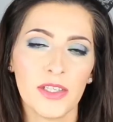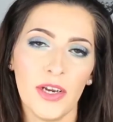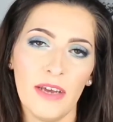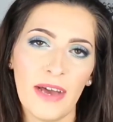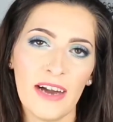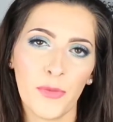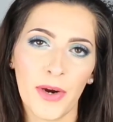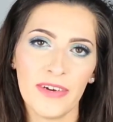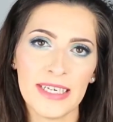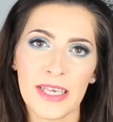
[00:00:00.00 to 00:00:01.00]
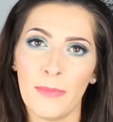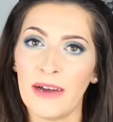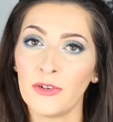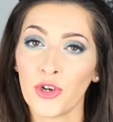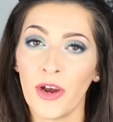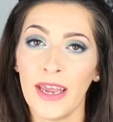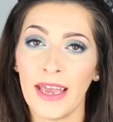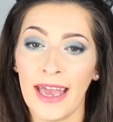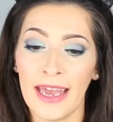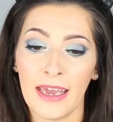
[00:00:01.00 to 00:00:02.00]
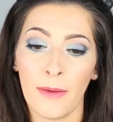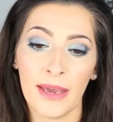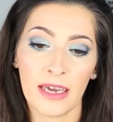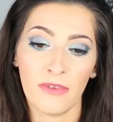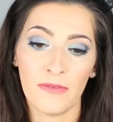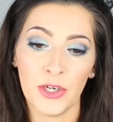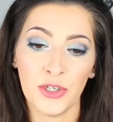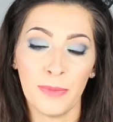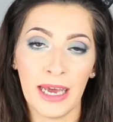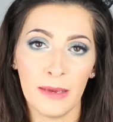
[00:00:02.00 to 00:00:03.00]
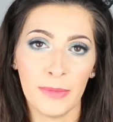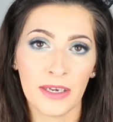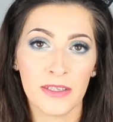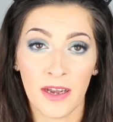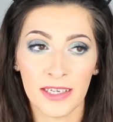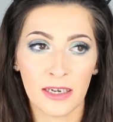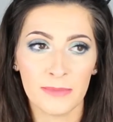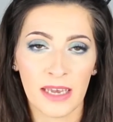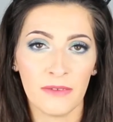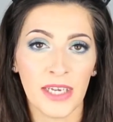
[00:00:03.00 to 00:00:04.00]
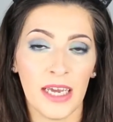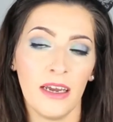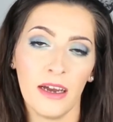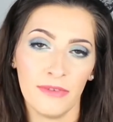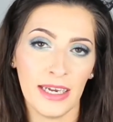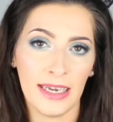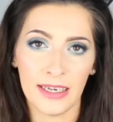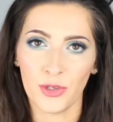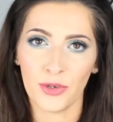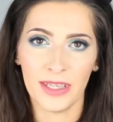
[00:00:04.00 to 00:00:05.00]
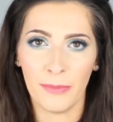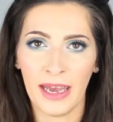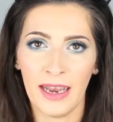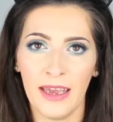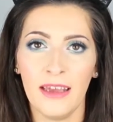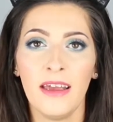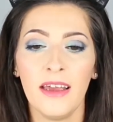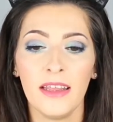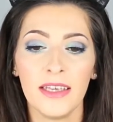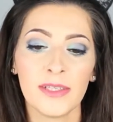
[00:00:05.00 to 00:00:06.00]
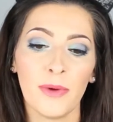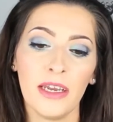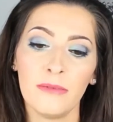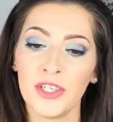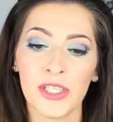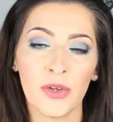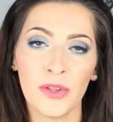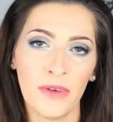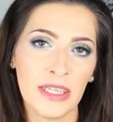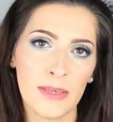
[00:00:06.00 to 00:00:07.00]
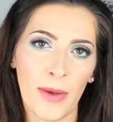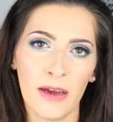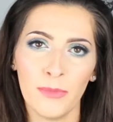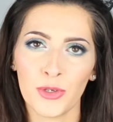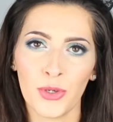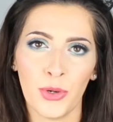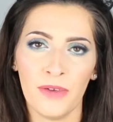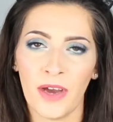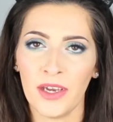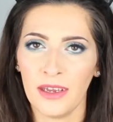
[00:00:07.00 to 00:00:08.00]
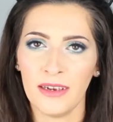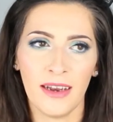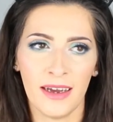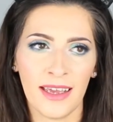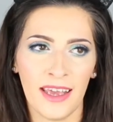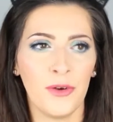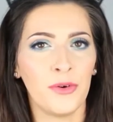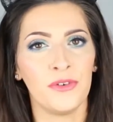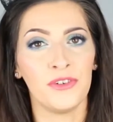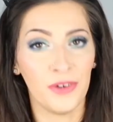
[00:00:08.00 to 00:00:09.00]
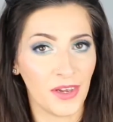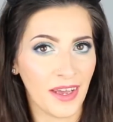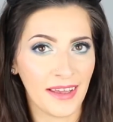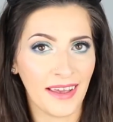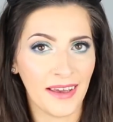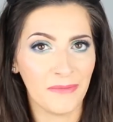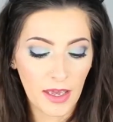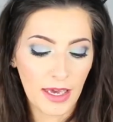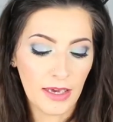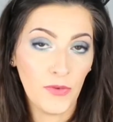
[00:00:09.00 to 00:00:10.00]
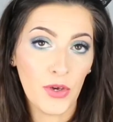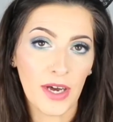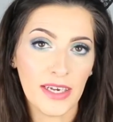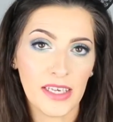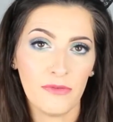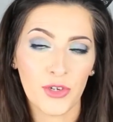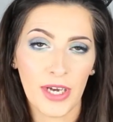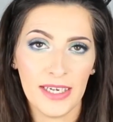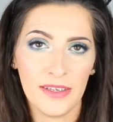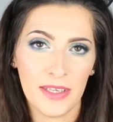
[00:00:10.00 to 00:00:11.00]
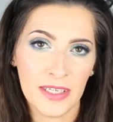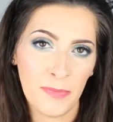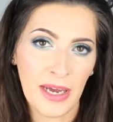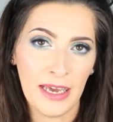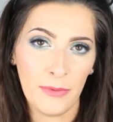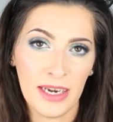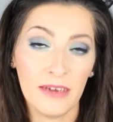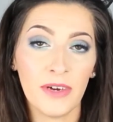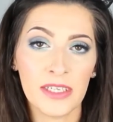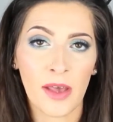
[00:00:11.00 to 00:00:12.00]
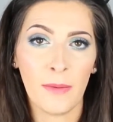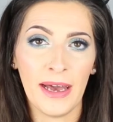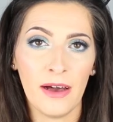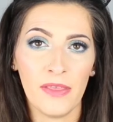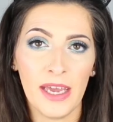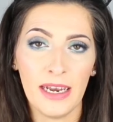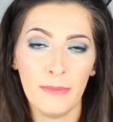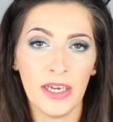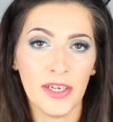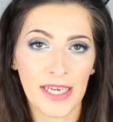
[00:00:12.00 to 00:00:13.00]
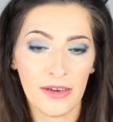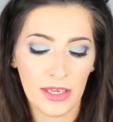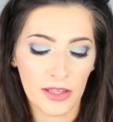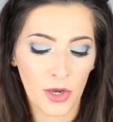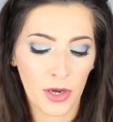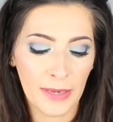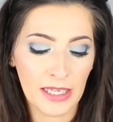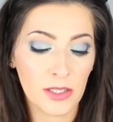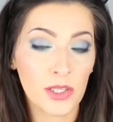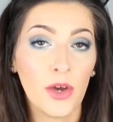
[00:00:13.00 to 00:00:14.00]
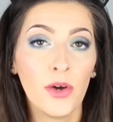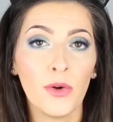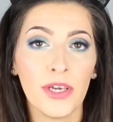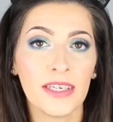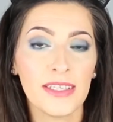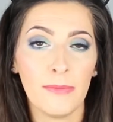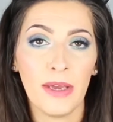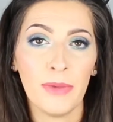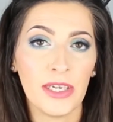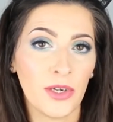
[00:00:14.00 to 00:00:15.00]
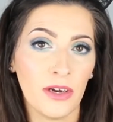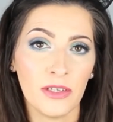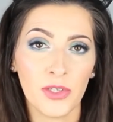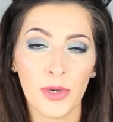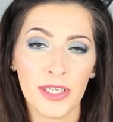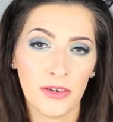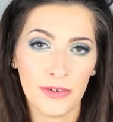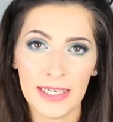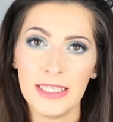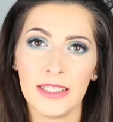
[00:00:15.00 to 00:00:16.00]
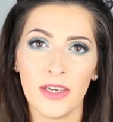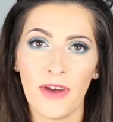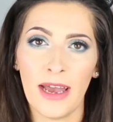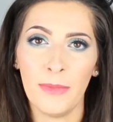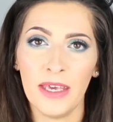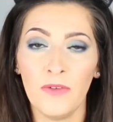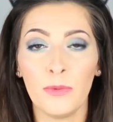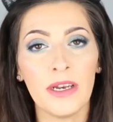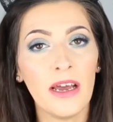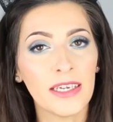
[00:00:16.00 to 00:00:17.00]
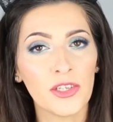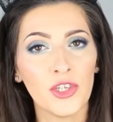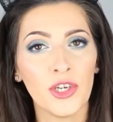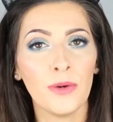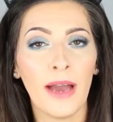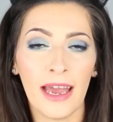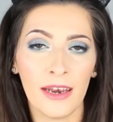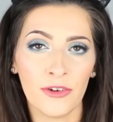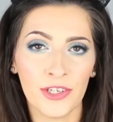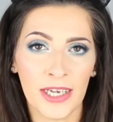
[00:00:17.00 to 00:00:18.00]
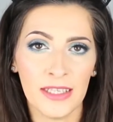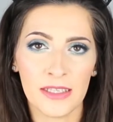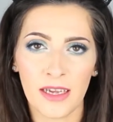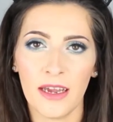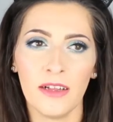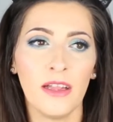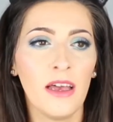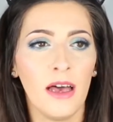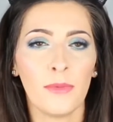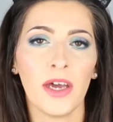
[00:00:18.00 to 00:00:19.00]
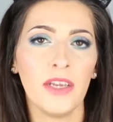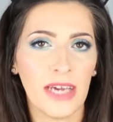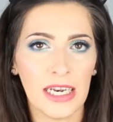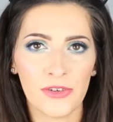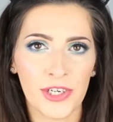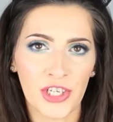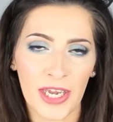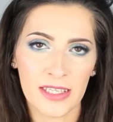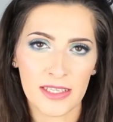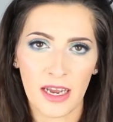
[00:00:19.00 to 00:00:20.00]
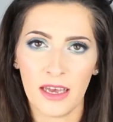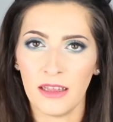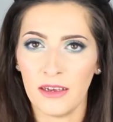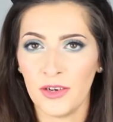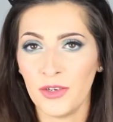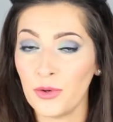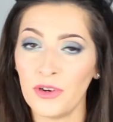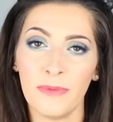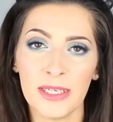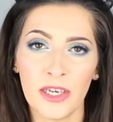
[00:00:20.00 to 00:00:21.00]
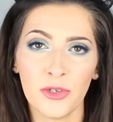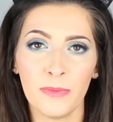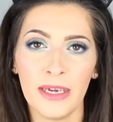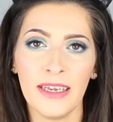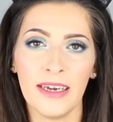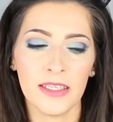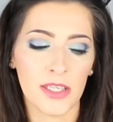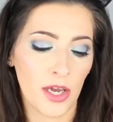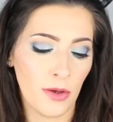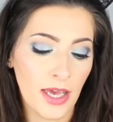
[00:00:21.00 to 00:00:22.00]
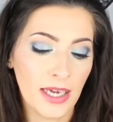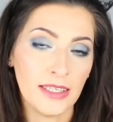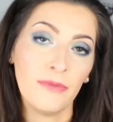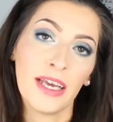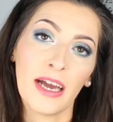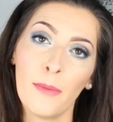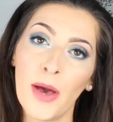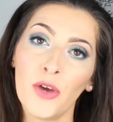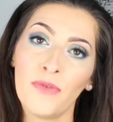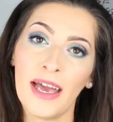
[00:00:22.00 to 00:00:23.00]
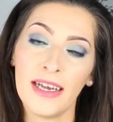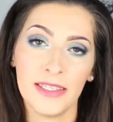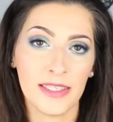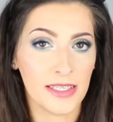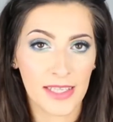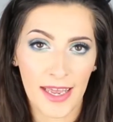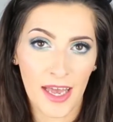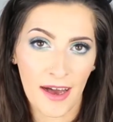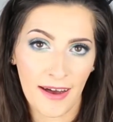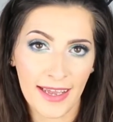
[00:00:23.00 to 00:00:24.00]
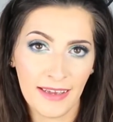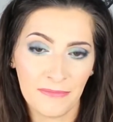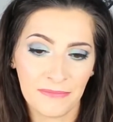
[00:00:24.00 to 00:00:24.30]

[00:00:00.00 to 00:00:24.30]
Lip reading: So I never have worries about trying a Makeup Revolution palette because 9 times out of 10 I really enjoy the palette. This one I'm just on the fence about. I'm not sure if I like it or not like it. If you guys have tried this palette when it first came out, then let me know down in the comments, or you can send me a picture on Twitter or Instagram if you would like to, at Laura Jane Style. I'm kind of at Laura Jane Style on all of my social media, so definitely come over and say hi.